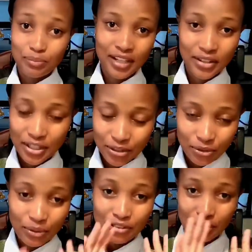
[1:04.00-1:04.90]
by the way, I
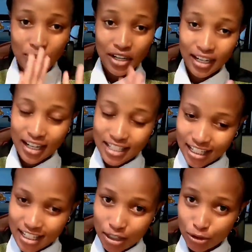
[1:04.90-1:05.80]
don't know if I'm gonna get
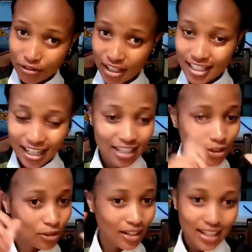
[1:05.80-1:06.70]
kicked out of that
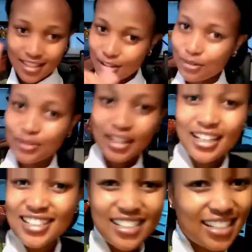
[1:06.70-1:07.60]
class. So let's go.
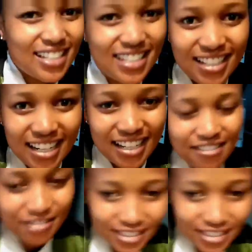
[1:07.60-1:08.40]
Let's just leave.